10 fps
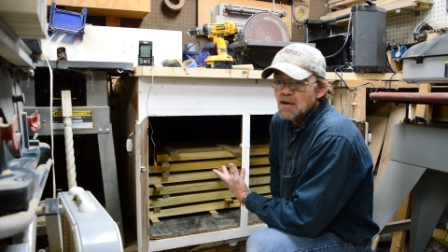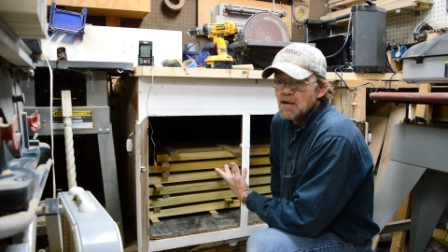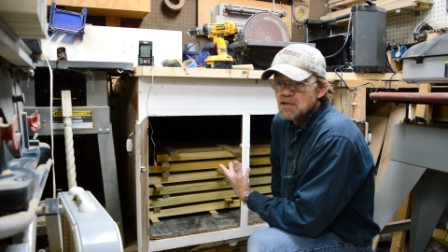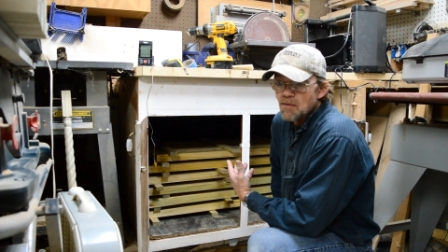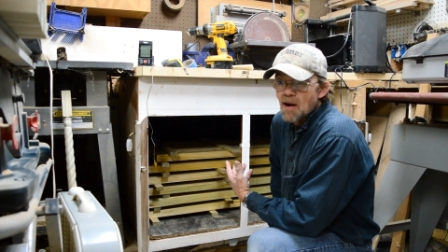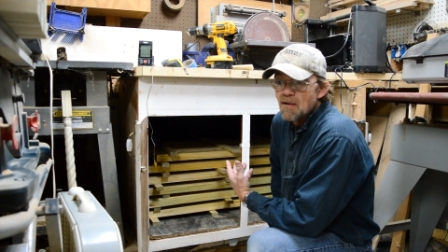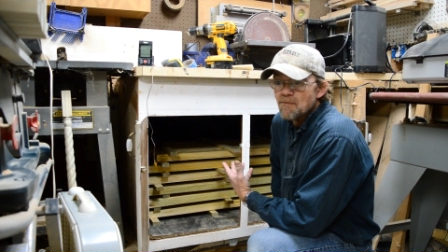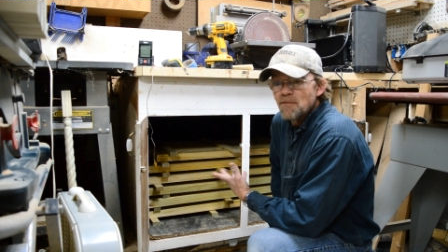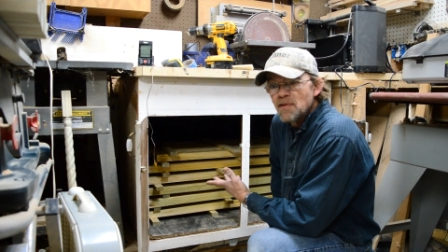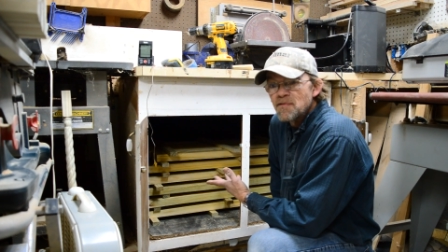is
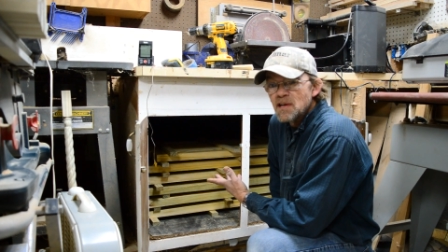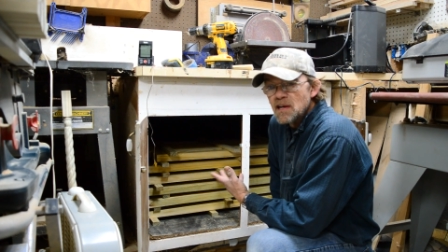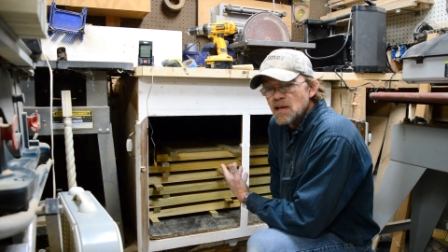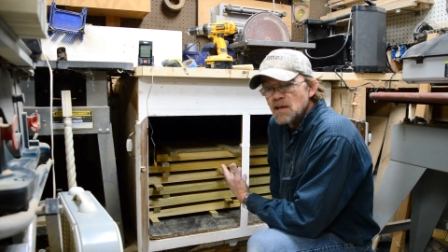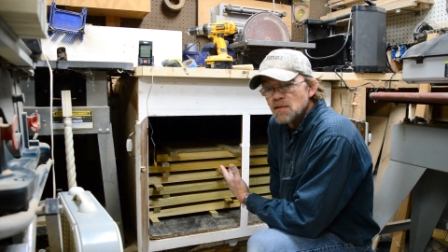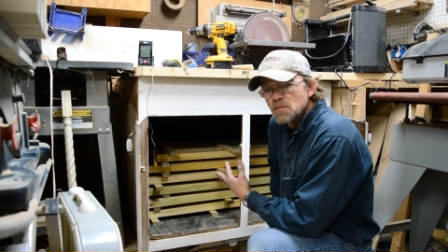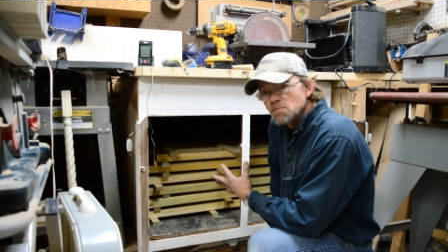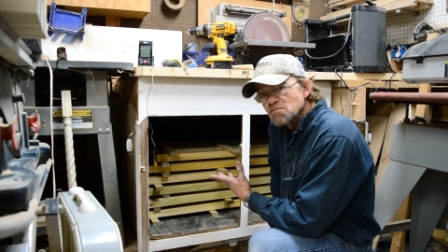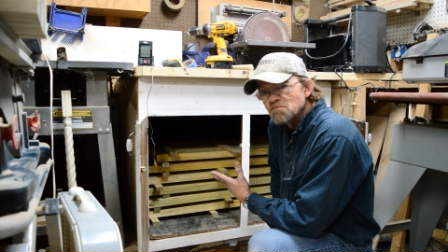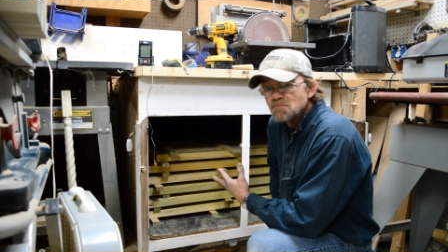around 15
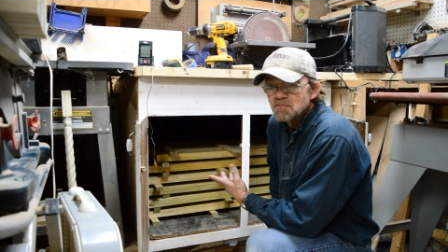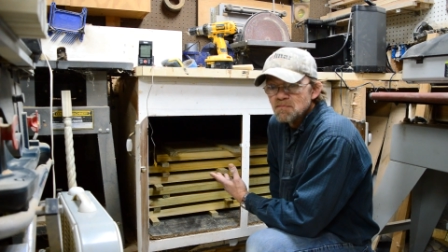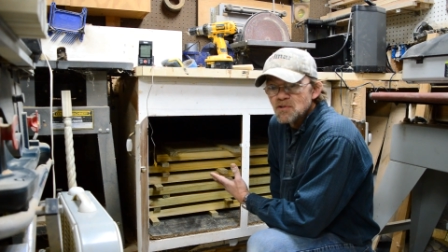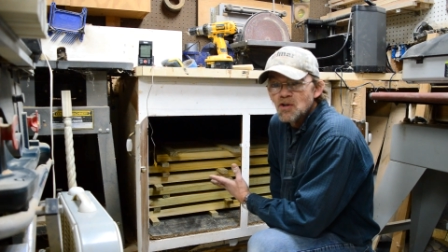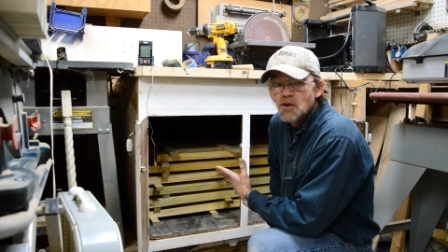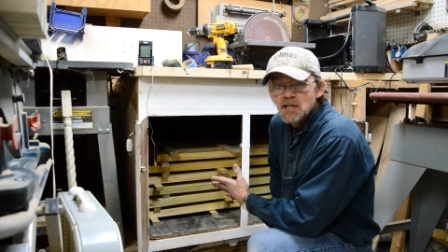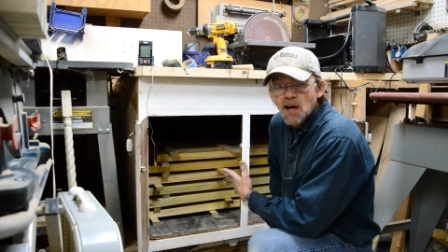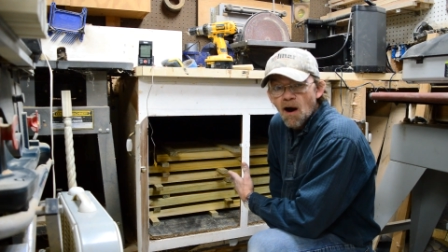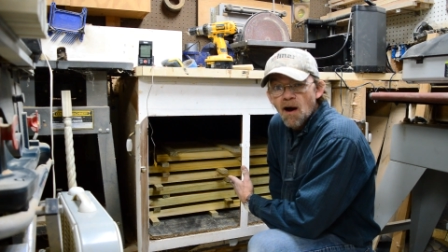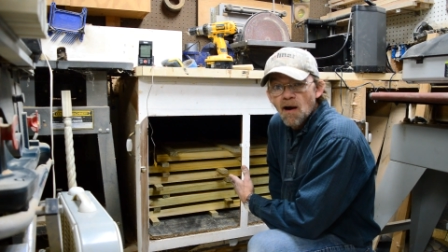degrees
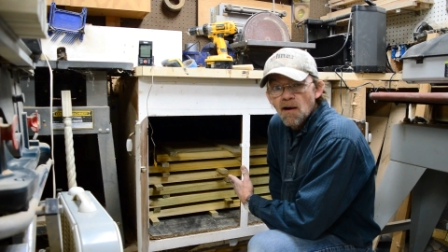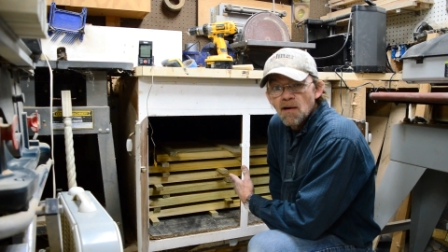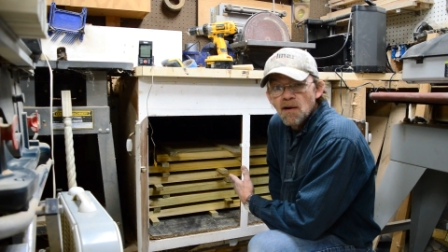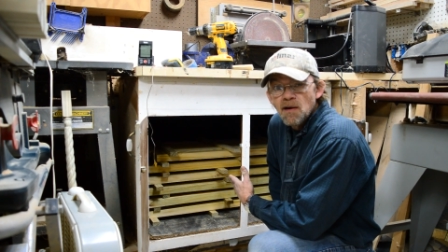higher